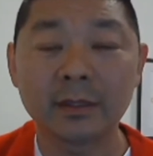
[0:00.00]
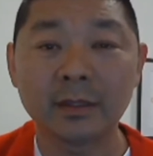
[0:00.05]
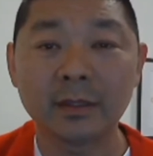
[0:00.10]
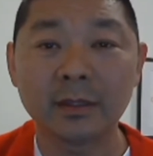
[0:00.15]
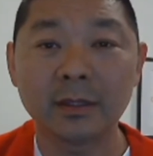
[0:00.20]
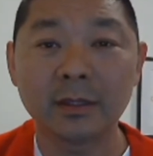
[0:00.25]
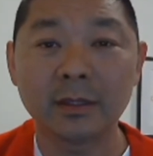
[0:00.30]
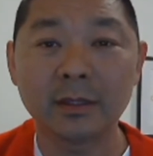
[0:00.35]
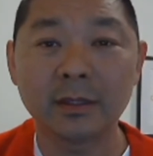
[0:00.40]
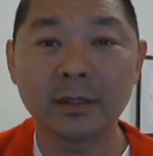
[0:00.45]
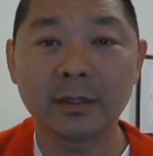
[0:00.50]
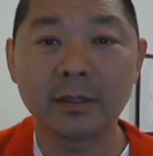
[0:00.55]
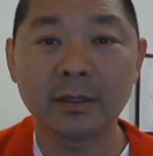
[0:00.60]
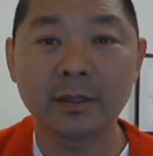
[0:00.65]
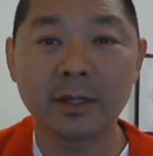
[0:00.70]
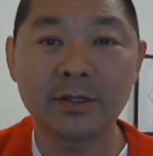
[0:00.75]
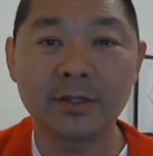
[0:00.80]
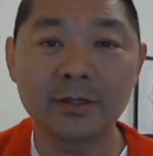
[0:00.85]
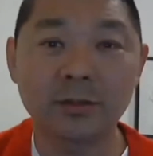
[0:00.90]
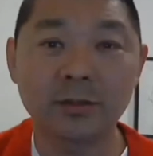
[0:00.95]

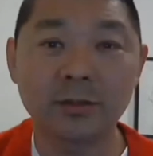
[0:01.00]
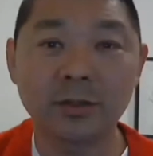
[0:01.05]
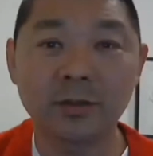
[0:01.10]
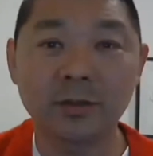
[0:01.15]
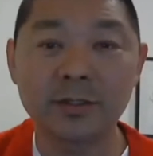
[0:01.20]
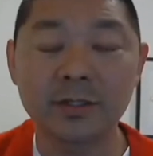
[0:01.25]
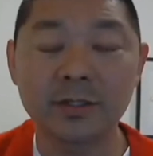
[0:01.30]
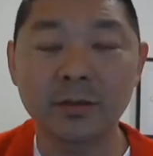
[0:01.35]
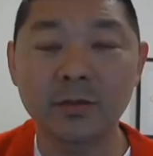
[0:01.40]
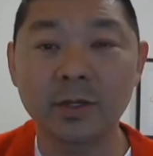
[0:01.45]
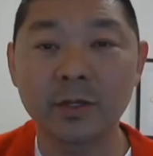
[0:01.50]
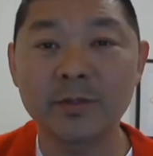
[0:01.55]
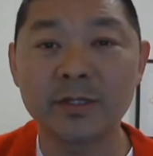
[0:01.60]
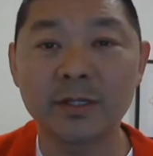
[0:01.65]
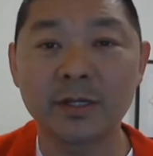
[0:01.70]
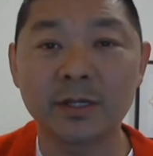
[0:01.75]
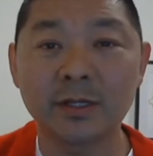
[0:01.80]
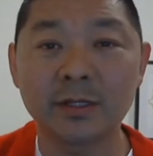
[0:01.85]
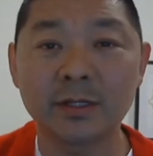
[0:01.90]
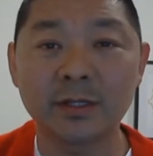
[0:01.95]
As you know, it's a
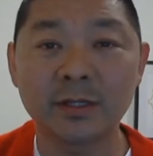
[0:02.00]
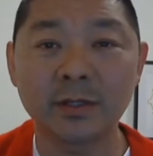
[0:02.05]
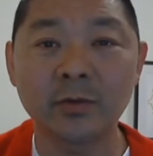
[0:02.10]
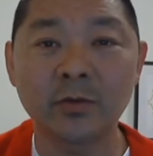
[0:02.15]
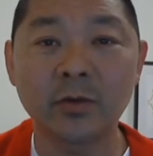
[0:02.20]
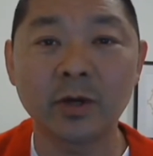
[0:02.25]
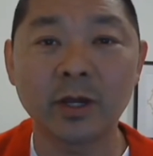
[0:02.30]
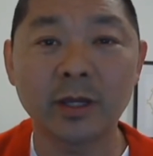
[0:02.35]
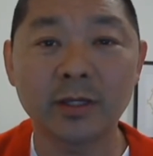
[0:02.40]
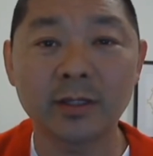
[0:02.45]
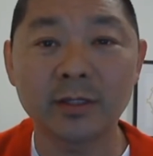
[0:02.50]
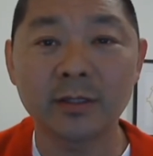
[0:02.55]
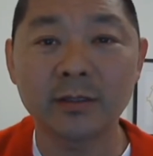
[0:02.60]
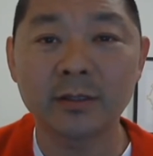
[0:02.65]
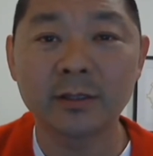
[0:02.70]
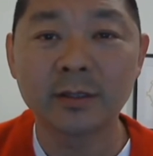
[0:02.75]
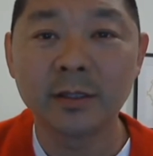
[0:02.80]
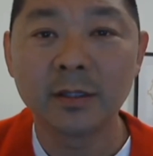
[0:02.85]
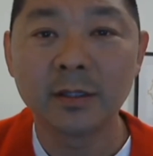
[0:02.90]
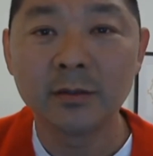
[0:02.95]
website that I
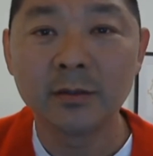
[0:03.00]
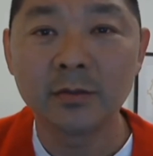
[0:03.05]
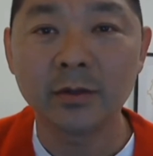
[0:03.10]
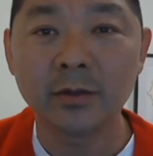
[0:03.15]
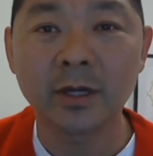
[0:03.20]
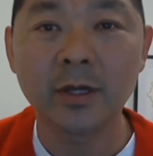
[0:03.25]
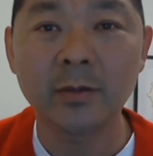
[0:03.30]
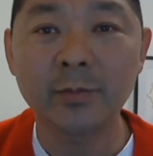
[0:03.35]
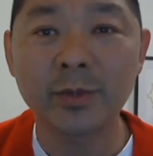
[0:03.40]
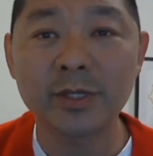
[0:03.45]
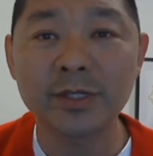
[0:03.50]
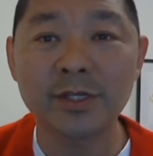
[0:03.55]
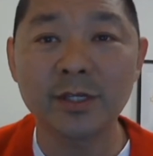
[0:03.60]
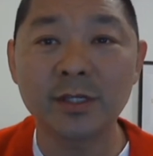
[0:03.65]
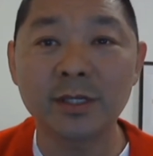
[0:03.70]
created to help